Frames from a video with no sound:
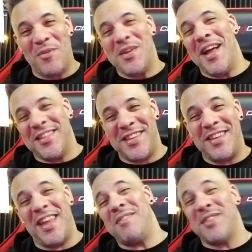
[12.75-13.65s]
Reacts and
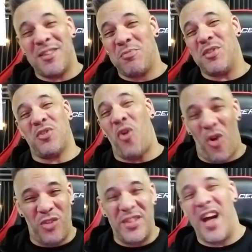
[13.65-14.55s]
Games. That's what it's
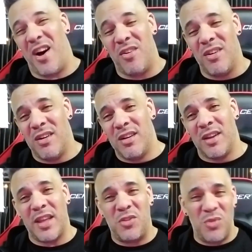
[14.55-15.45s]
called now,
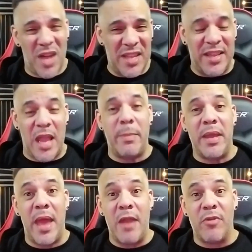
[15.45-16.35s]
because I do a lot of
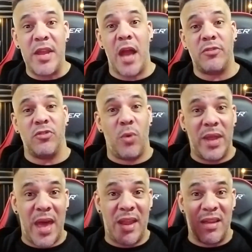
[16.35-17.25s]
gaming and reaction, so I
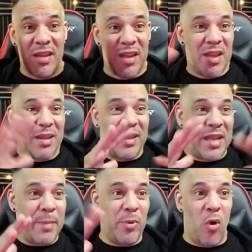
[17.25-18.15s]
got to
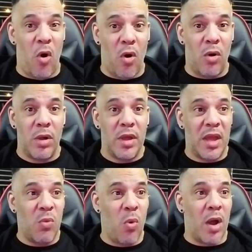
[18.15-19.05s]
keep it all
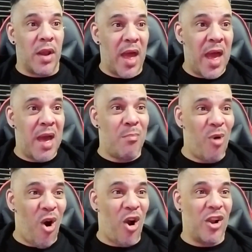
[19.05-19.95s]
in one.
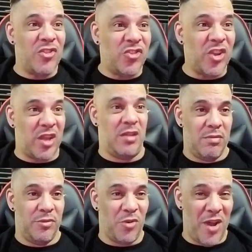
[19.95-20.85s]
MRG.
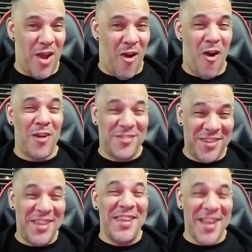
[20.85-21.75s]
So
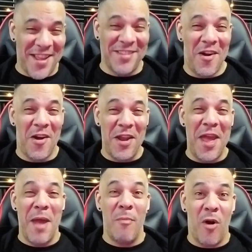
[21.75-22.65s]
RTS on
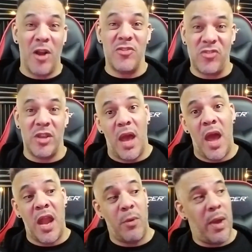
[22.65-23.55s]
MRG.
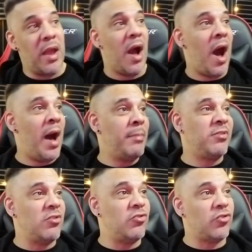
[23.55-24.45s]
Anyway,
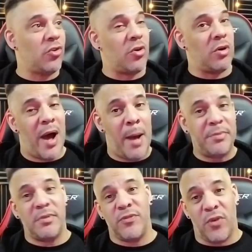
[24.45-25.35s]
Hobbs and Shaw.
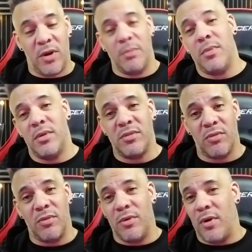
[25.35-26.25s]
Hobbs is from the